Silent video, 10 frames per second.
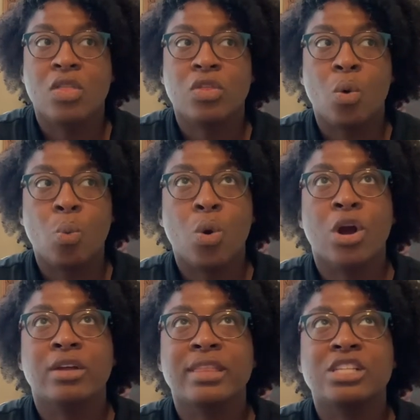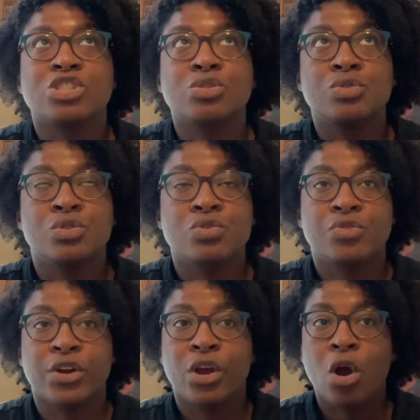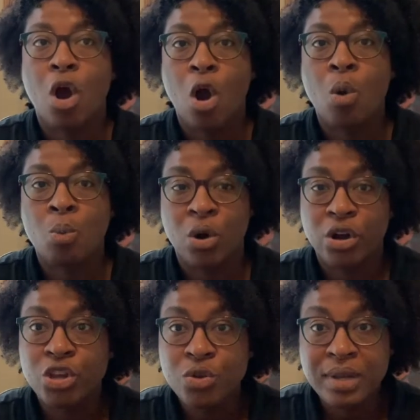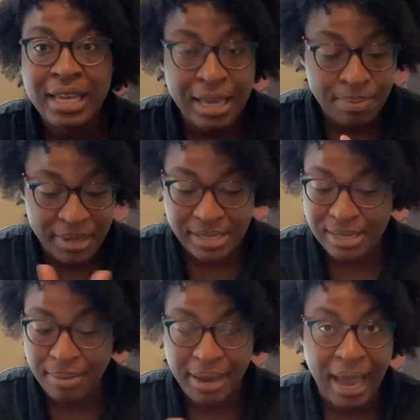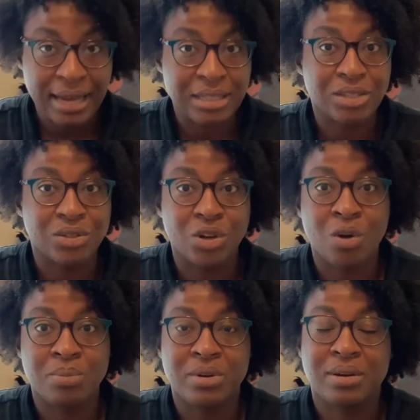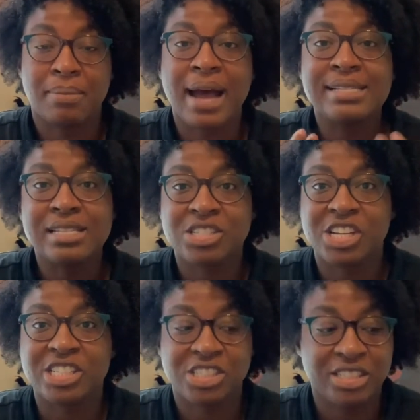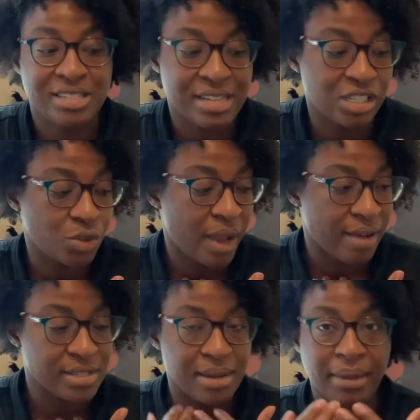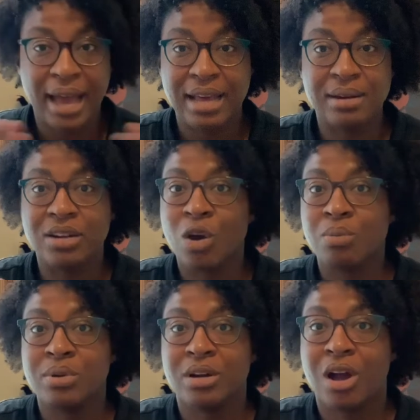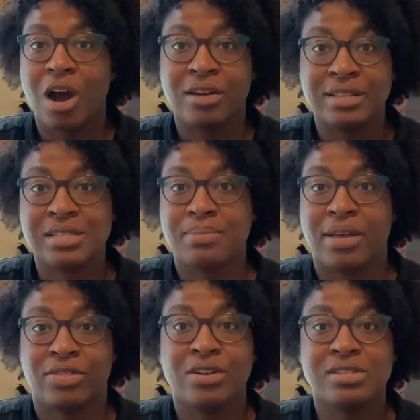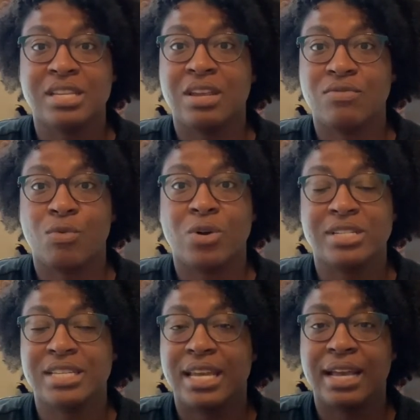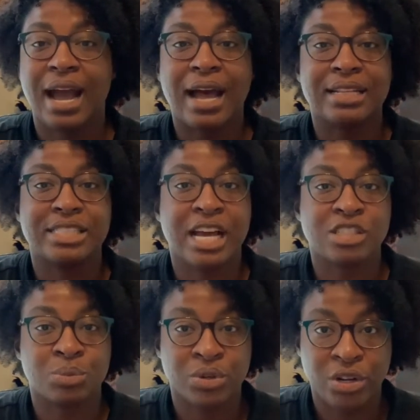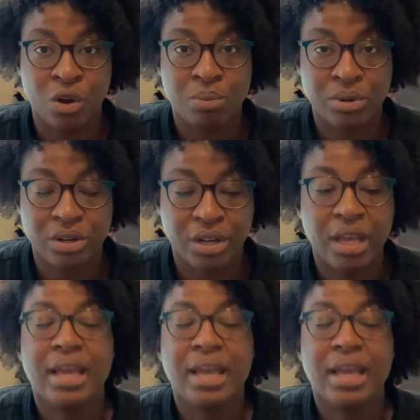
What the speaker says: The work that you do for your homework, you keep in some kind of little notebook. My suggestion is that you have some kind of notebook called, this is my 13-14 college algebra notebook.